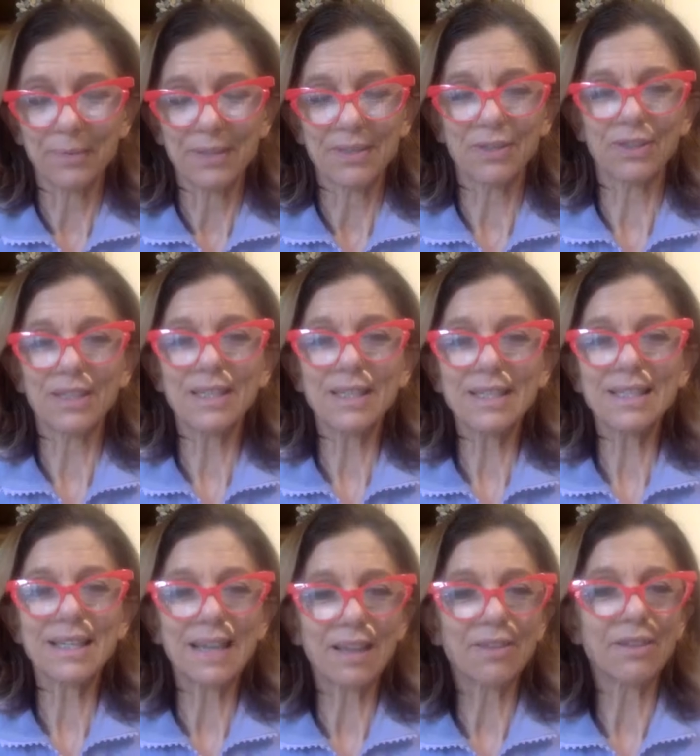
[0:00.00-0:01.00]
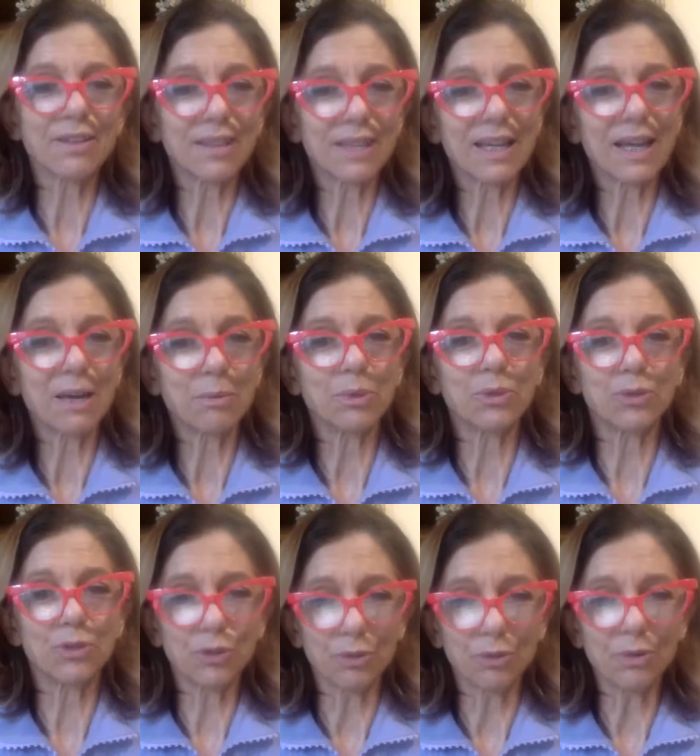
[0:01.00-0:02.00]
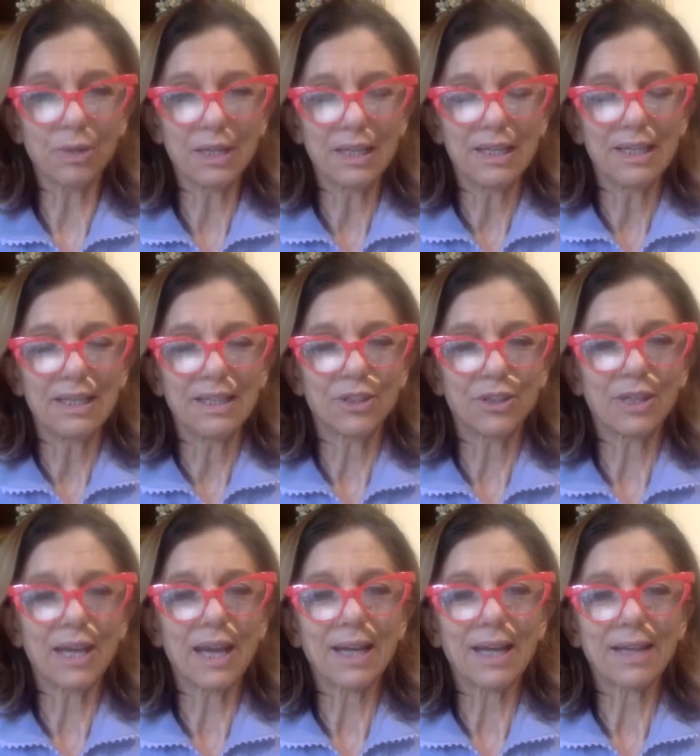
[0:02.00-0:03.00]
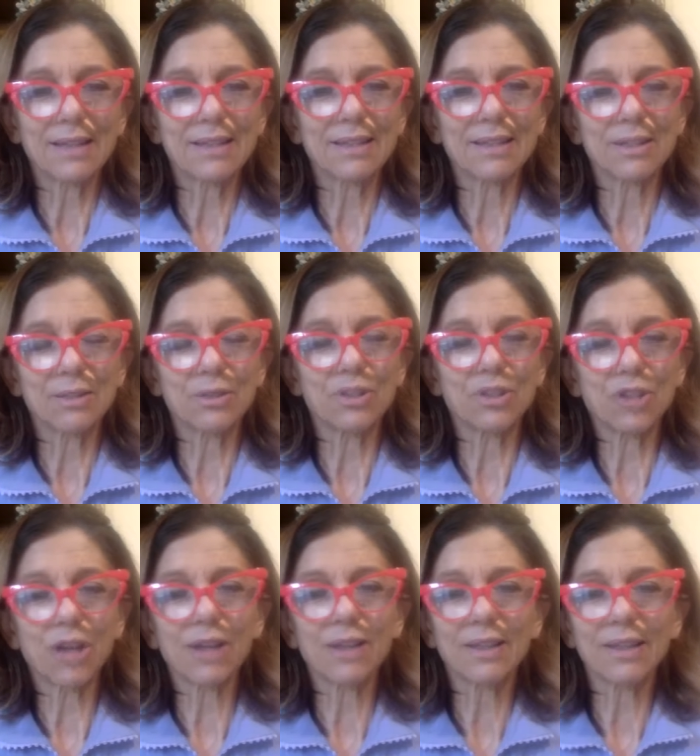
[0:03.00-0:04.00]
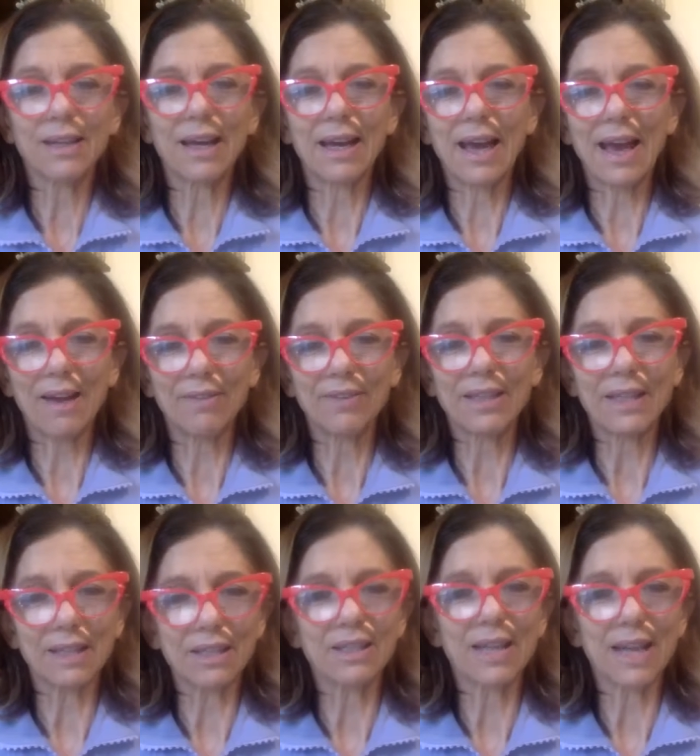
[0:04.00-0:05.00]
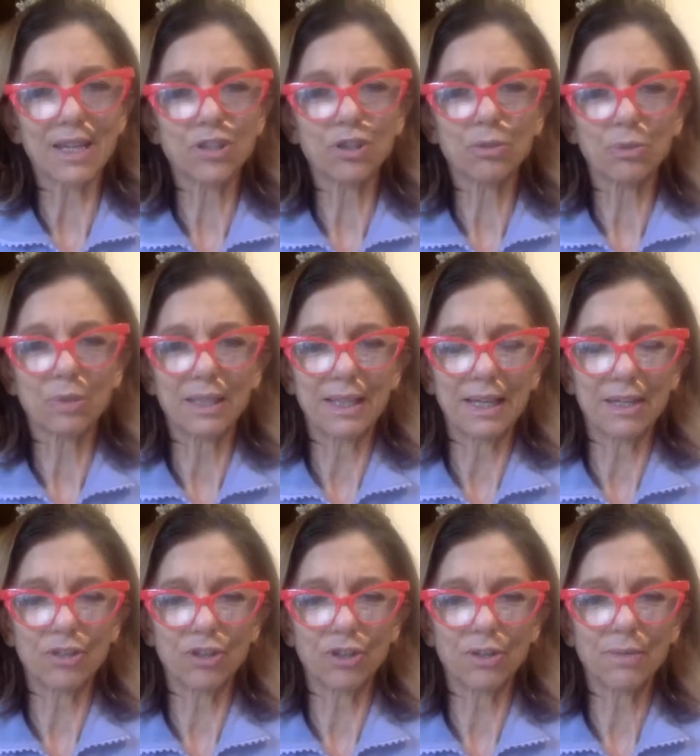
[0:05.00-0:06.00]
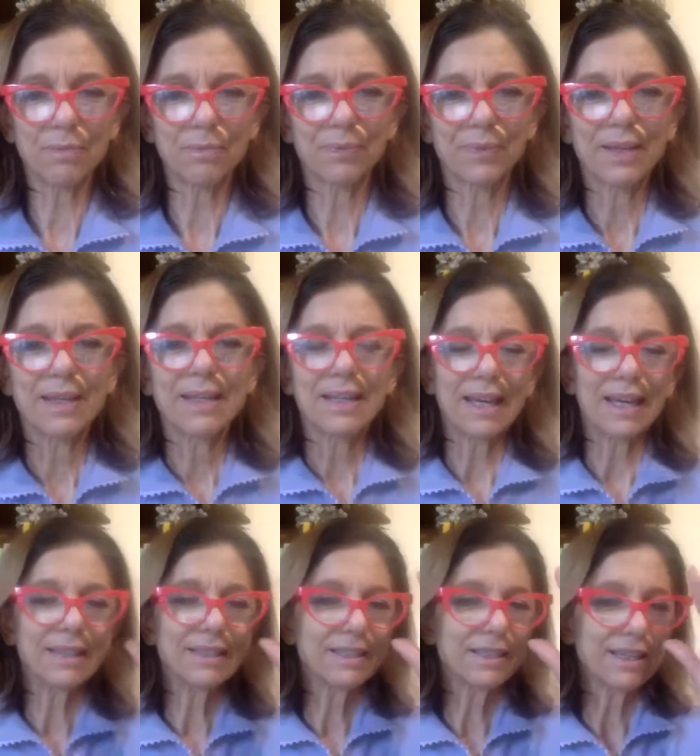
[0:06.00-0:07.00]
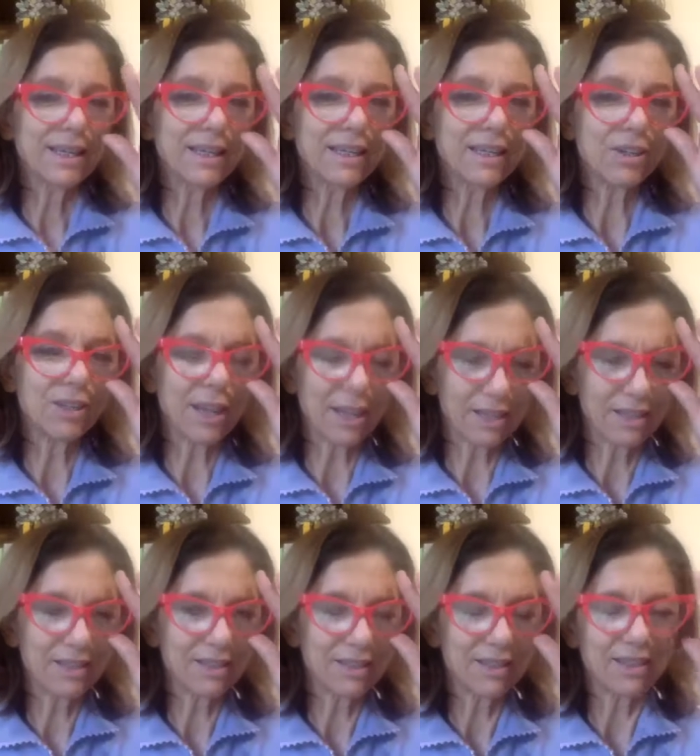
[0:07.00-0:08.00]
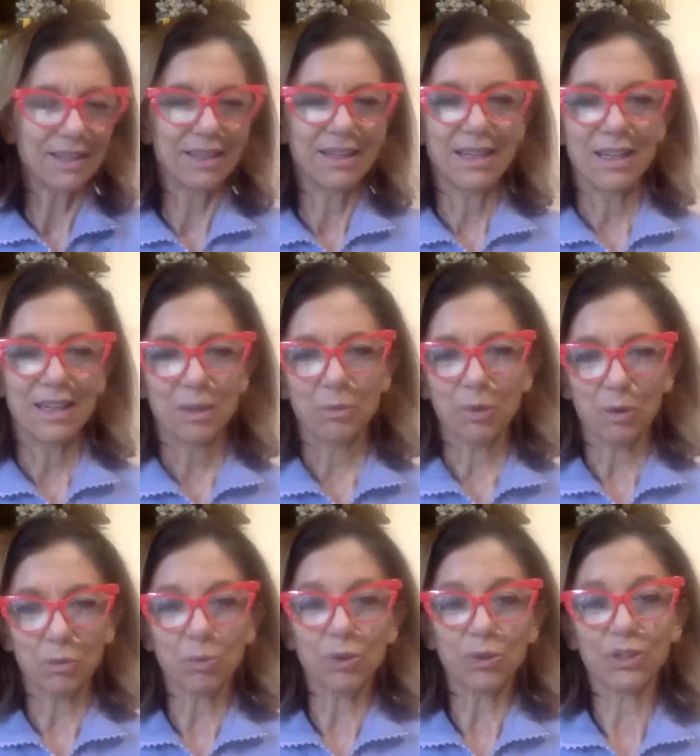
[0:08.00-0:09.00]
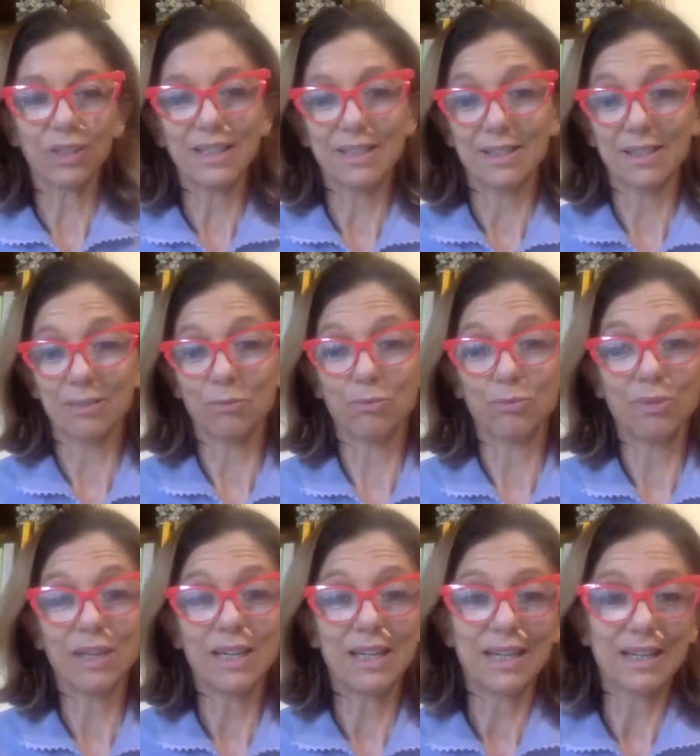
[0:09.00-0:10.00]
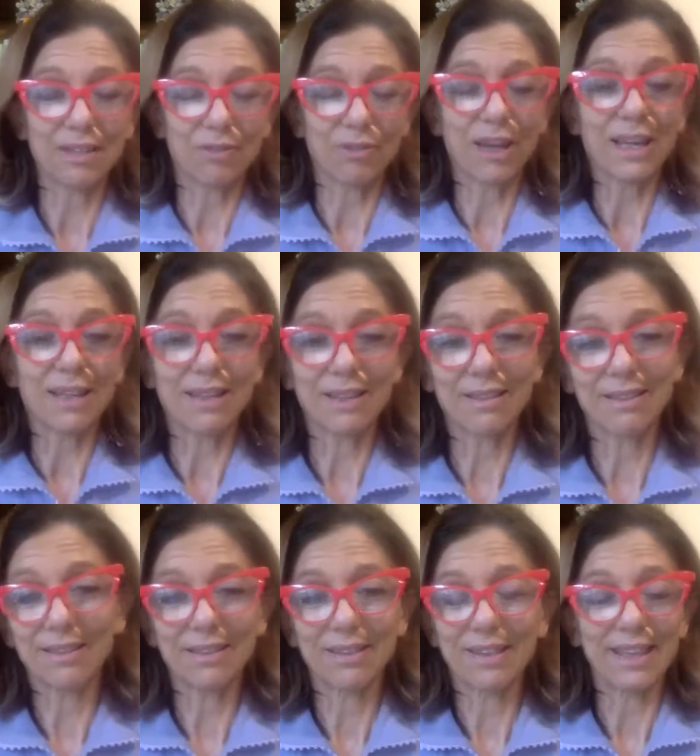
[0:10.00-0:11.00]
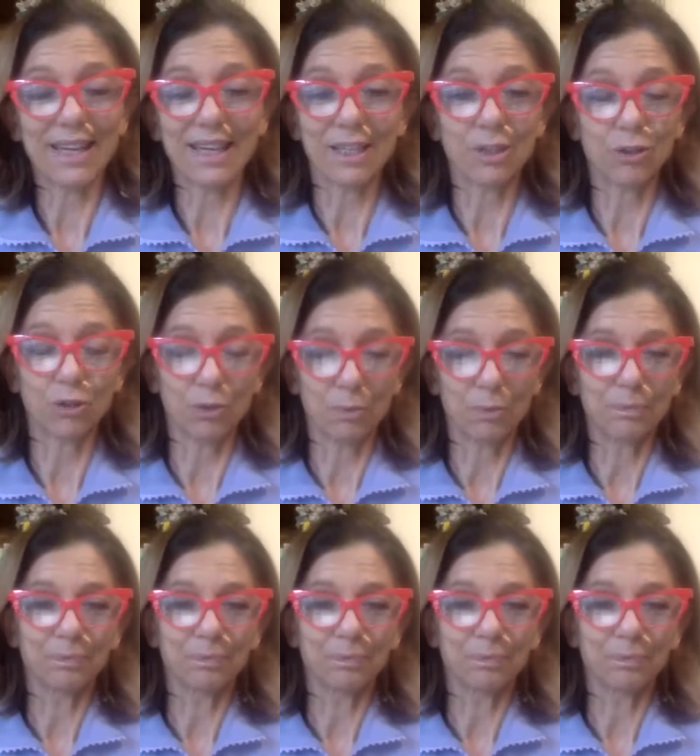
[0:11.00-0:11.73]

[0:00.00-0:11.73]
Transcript: So this is another thing I would do to start having a connection with nature. Getting connected with water is a great thing to do.